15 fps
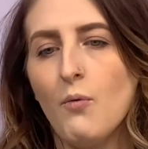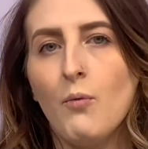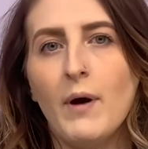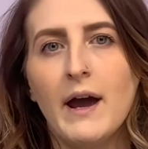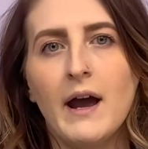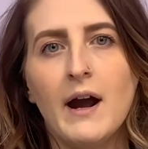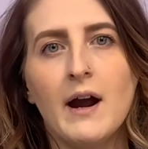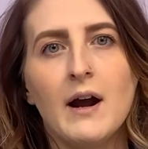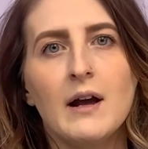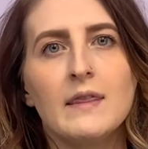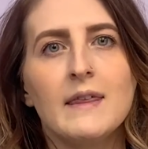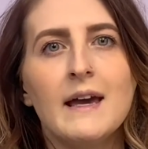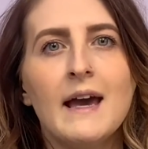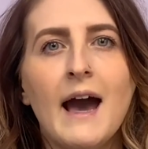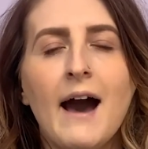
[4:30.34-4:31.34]
where
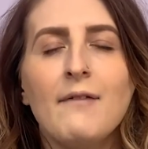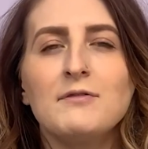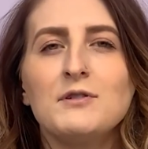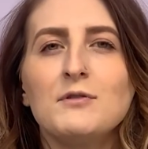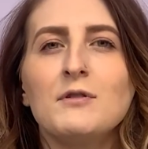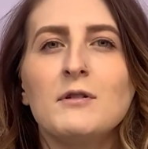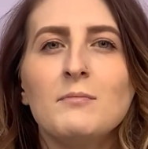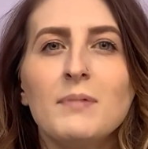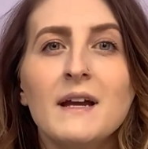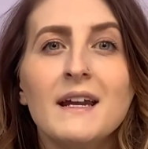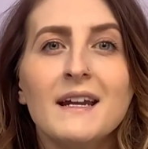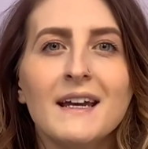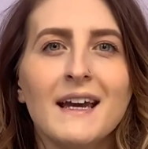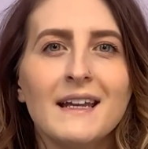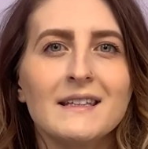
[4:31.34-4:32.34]
they have to compete
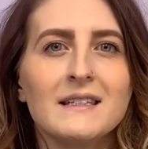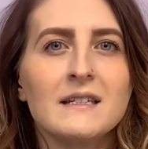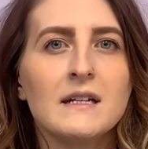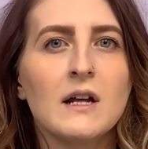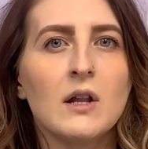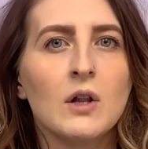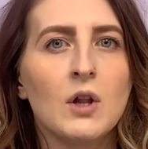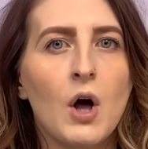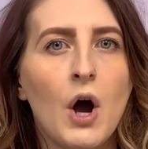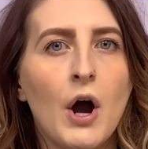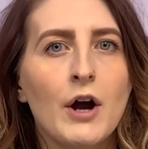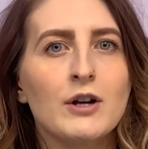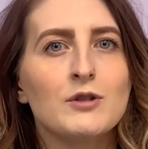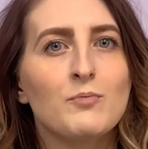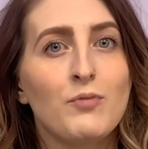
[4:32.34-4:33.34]
against
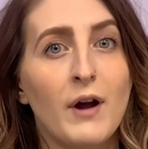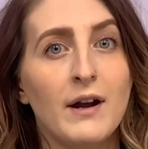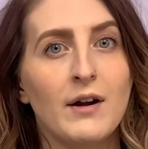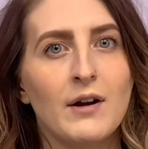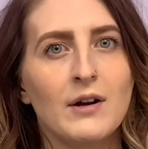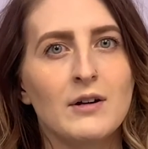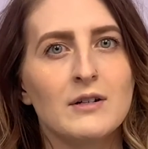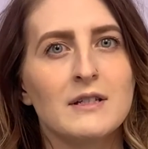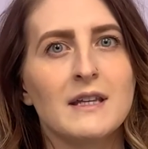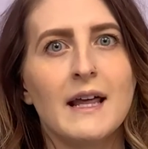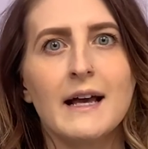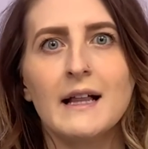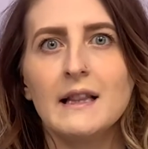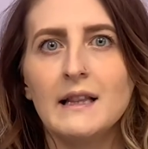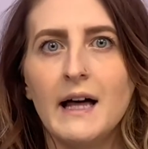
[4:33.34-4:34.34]
large predators
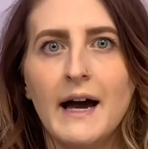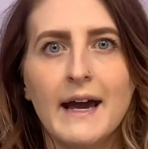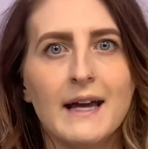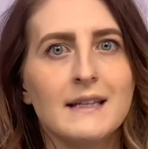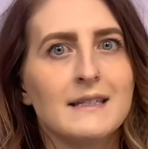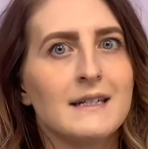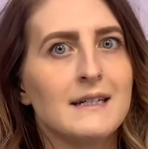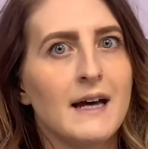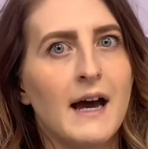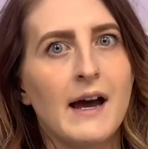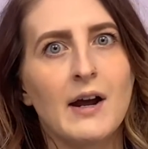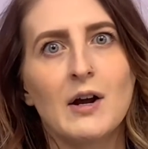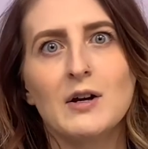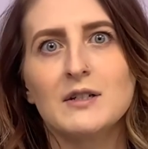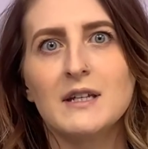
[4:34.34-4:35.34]
like lions and
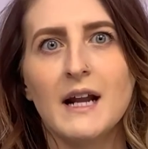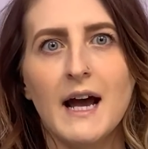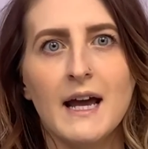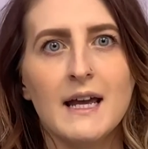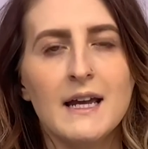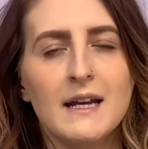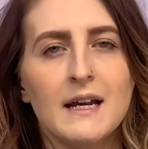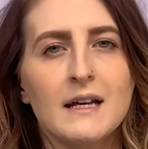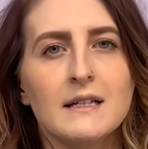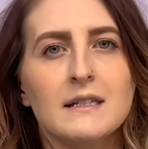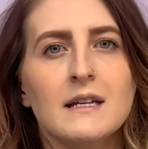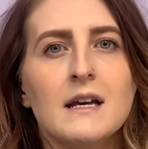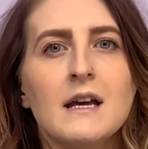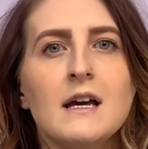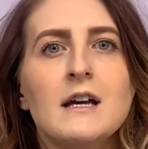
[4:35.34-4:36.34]
tigers and hyenas
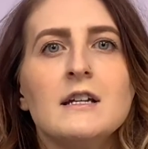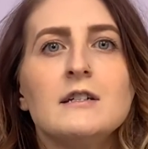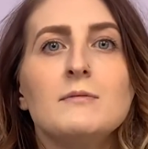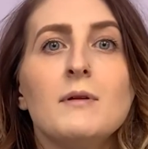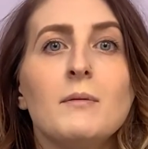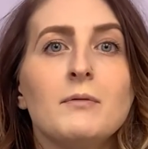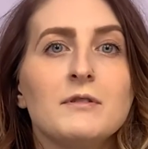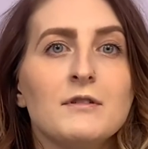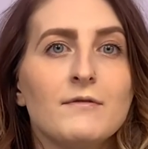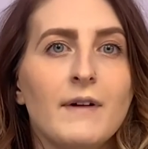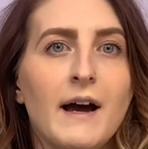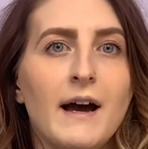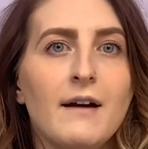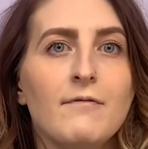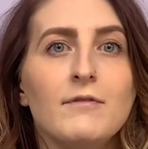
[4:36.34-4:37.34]
to be able to
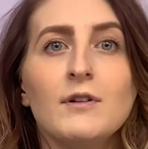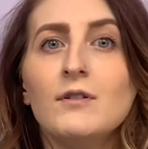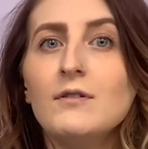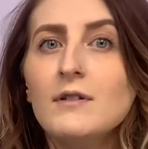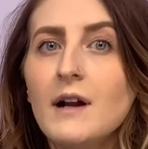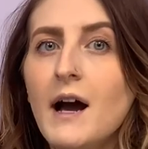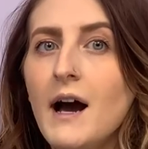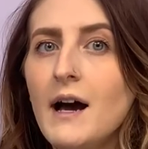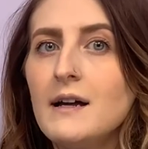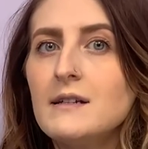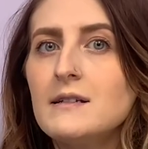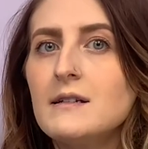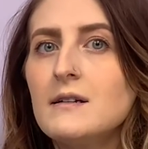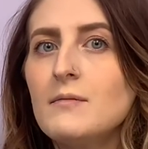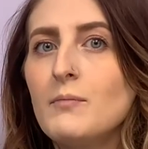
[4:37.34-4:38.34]
survive. They're not
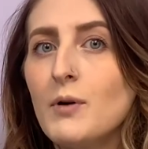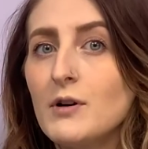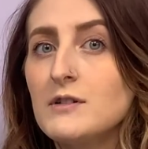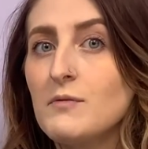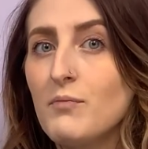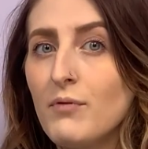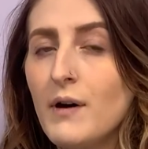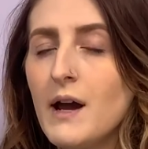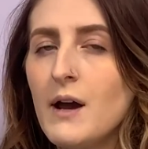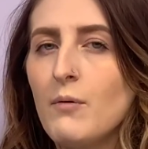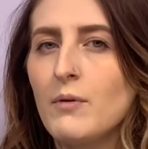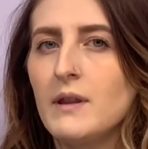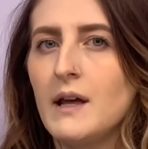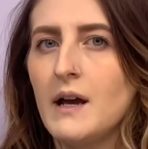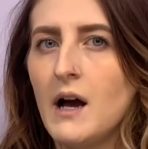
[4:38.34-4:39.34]
birds of prey
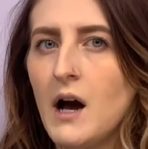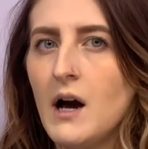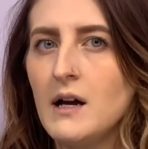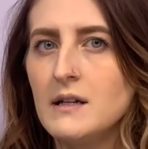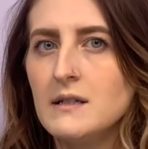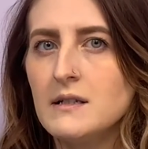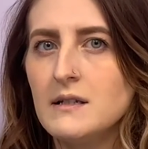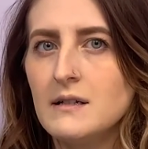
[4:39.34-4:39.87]
where they hunt